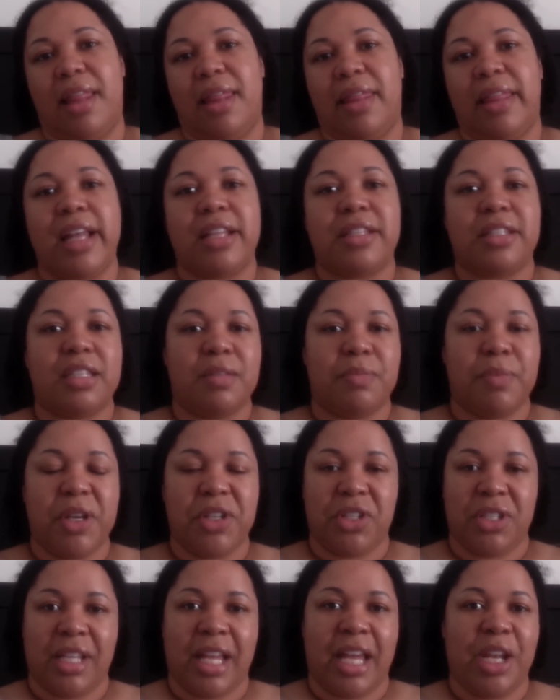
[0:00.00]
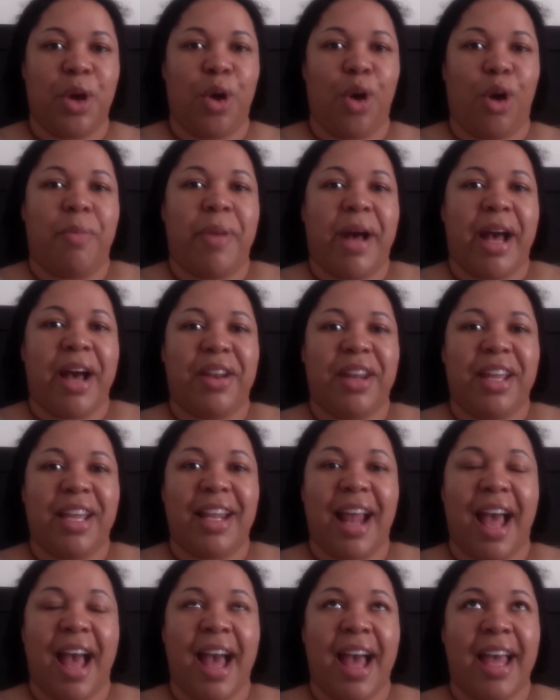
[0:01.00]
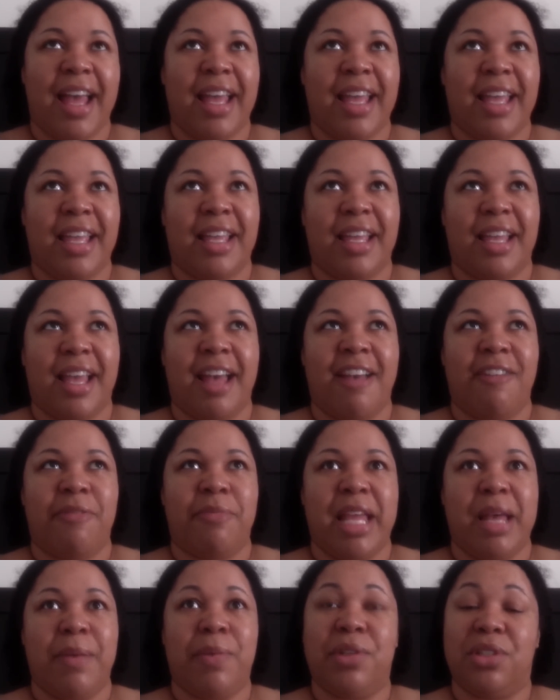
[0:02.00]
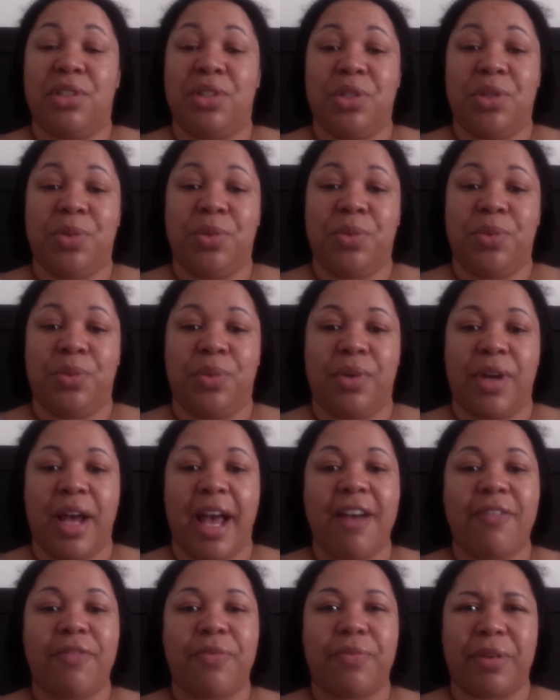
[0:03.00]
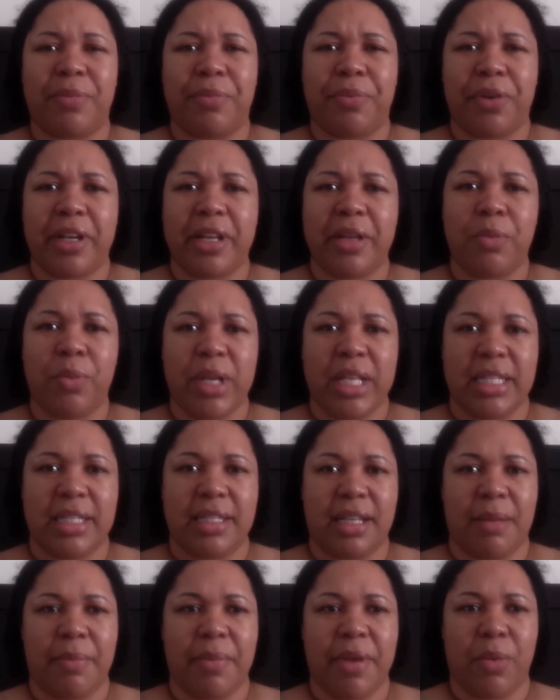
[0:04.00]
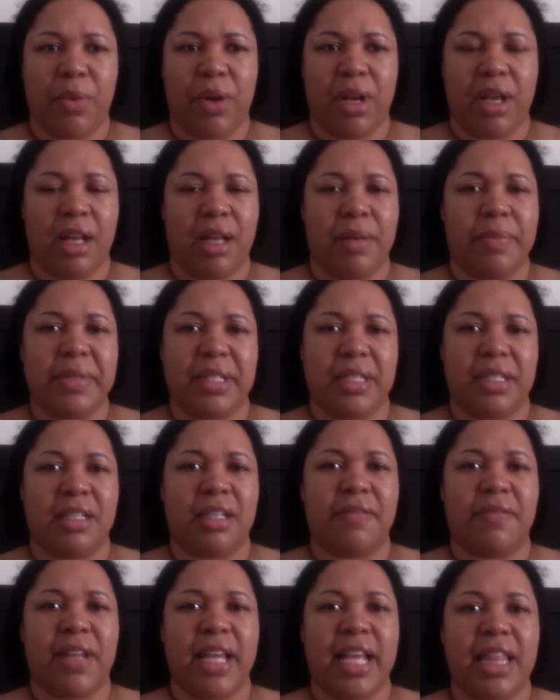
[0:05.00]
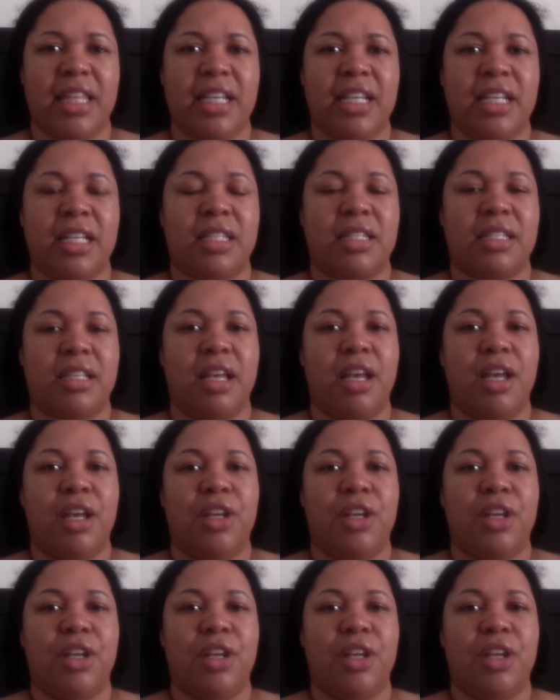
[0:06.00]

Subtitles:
That's as much as I know about it. I have a pretty weak stomach when it comes to stuff like this.